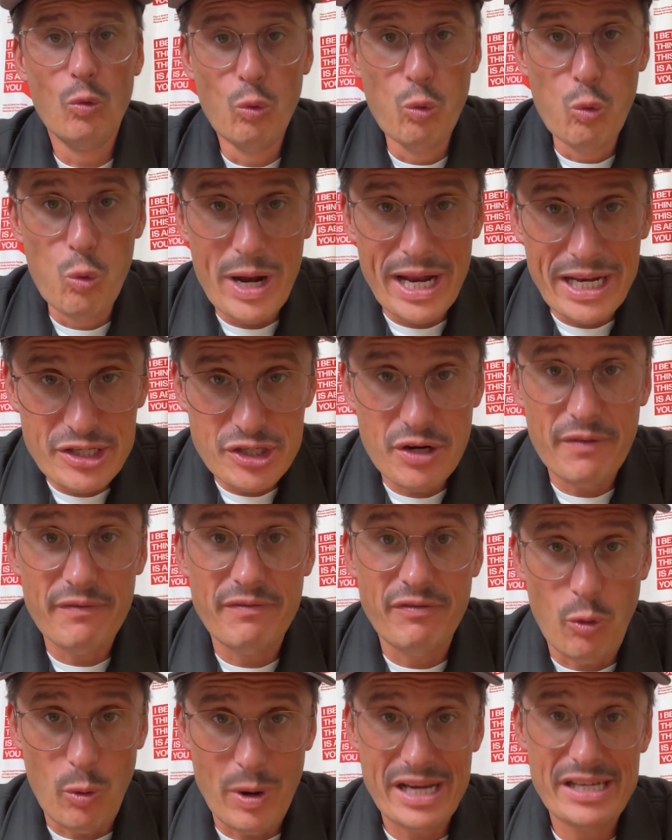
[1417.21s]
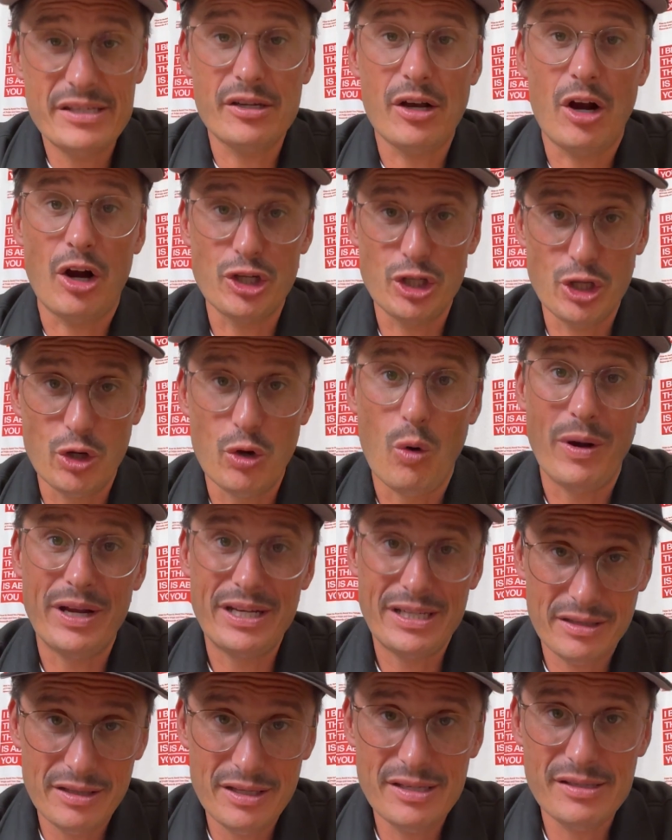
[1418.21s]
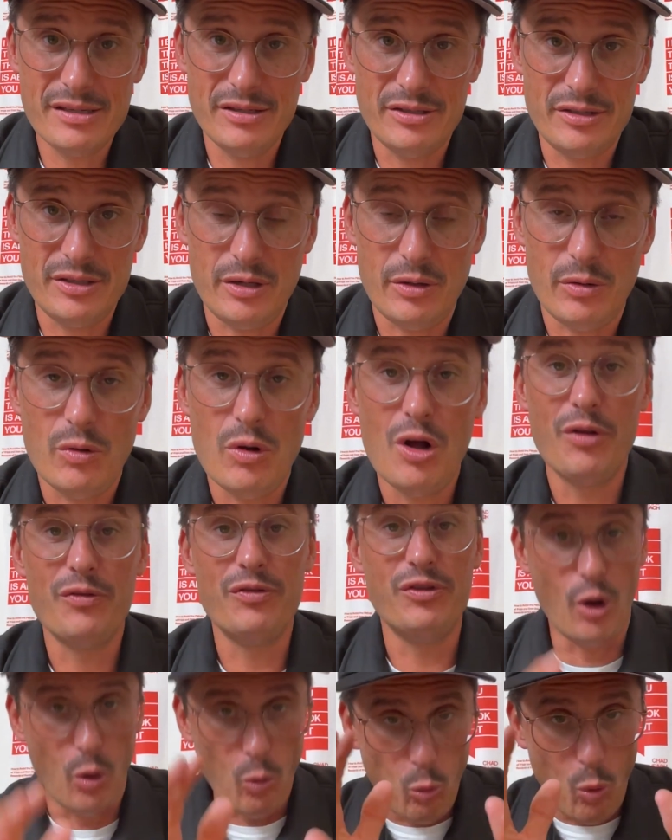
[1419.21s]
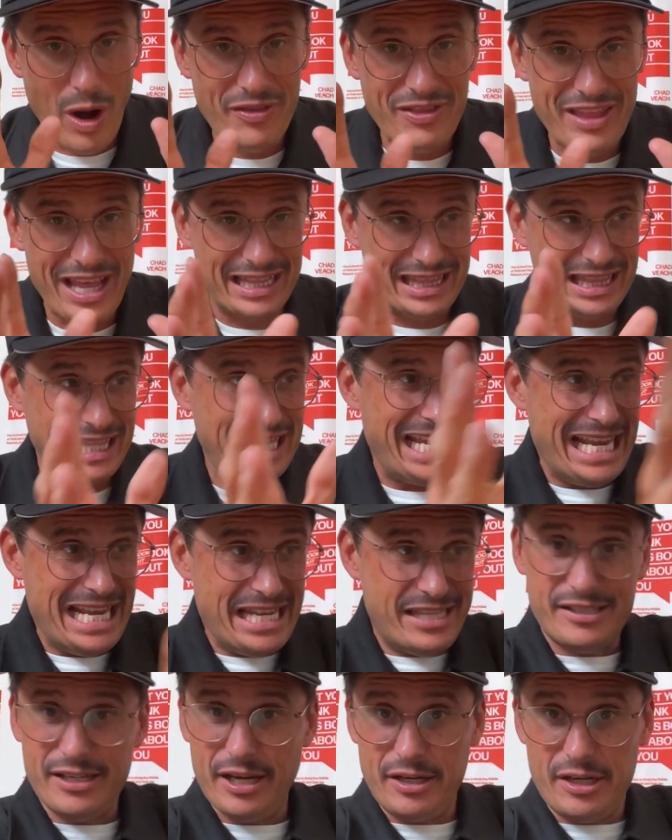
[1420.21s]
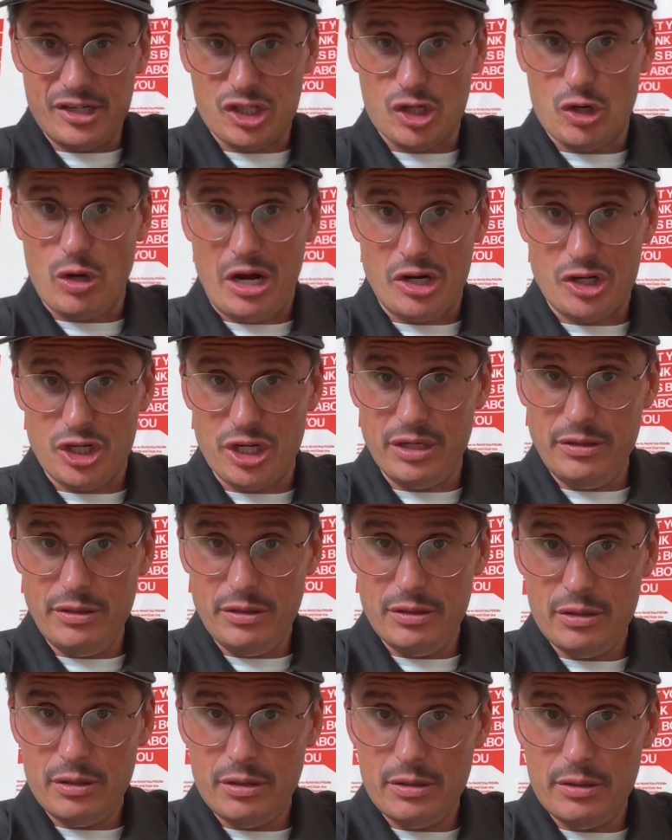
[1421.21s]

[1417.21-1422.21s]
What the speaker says: which voice are you going to listen to? The one that leads to destruction,